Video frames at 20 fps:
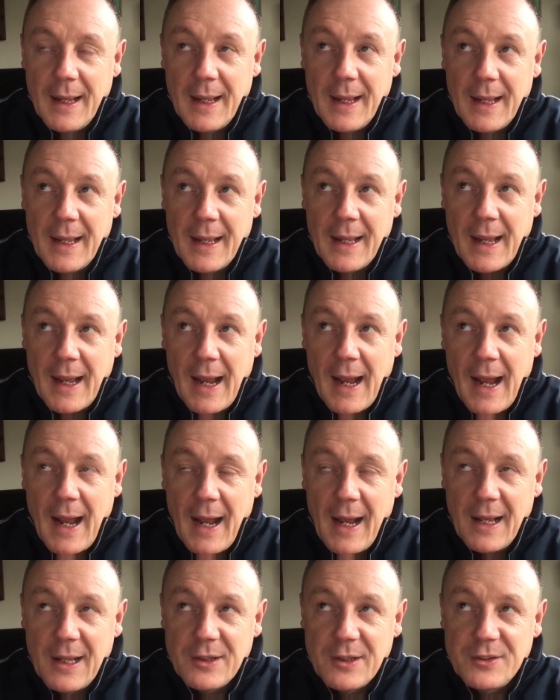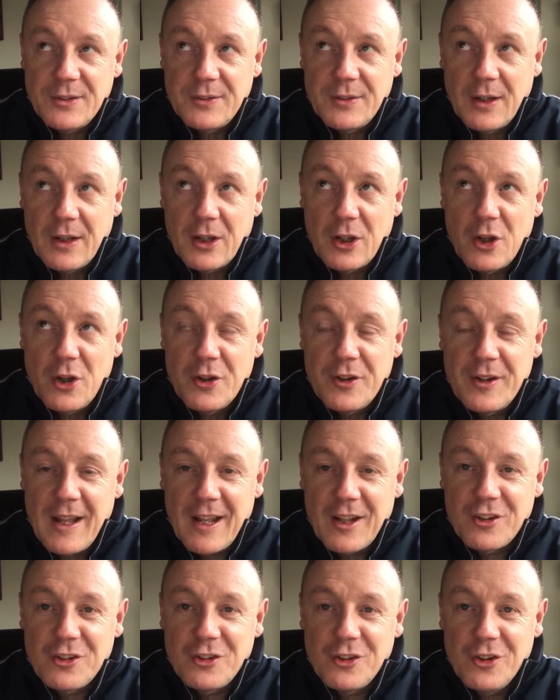It has
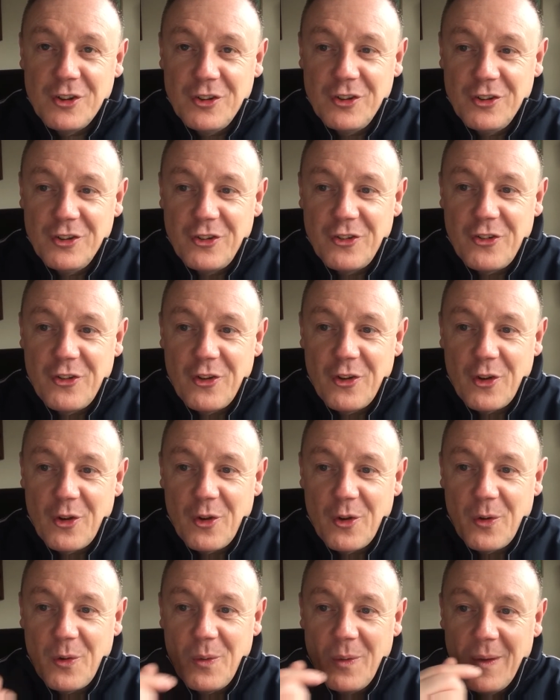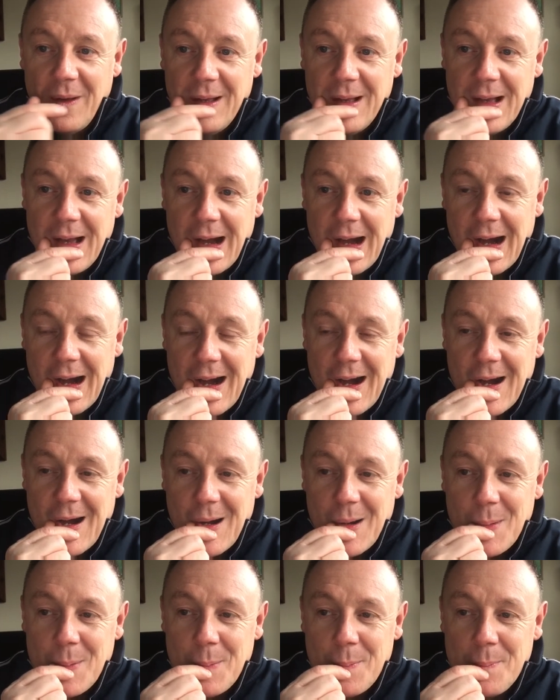connections to
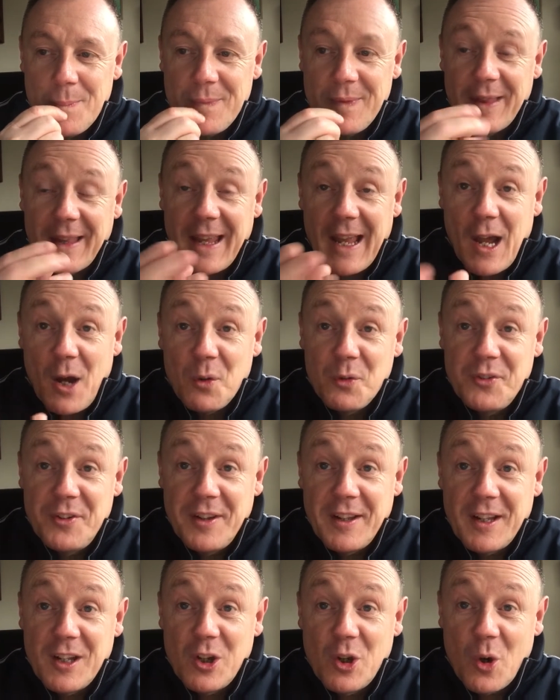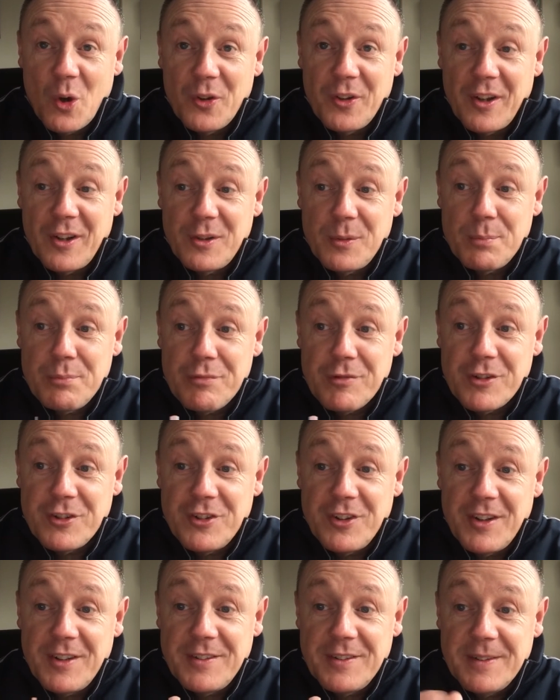the Celtic goddess
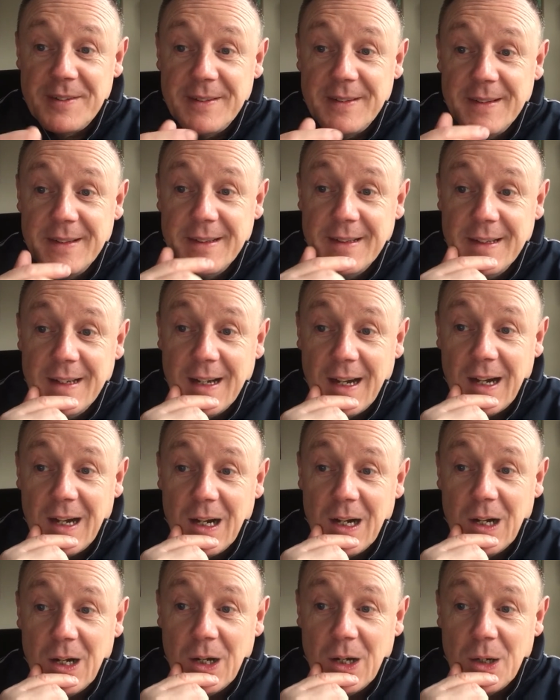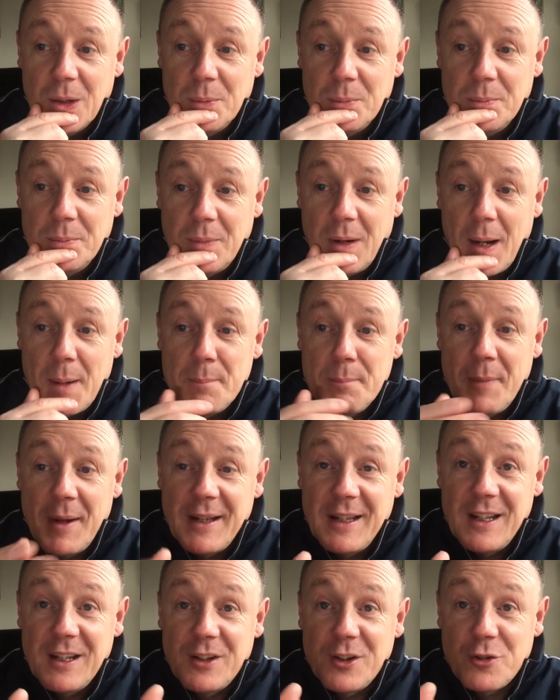Brigid, and
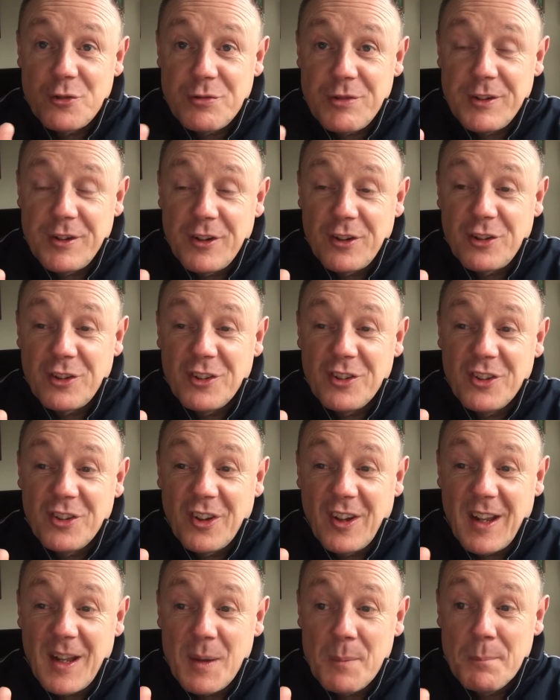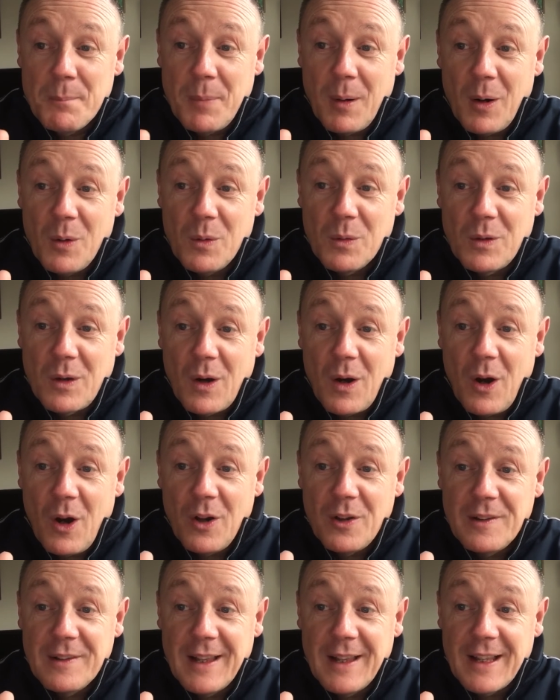many of the traditions at Imbolc
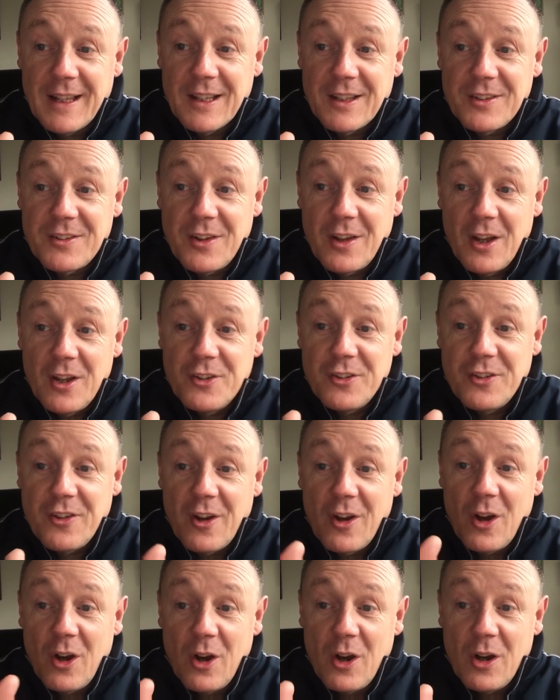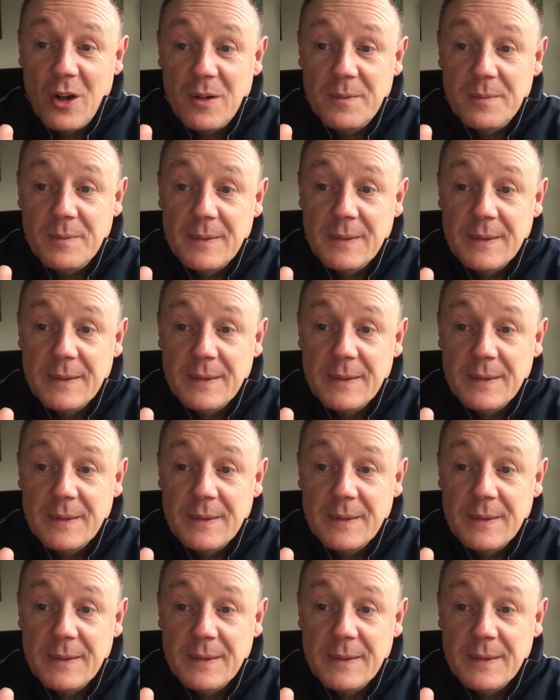are linked to her,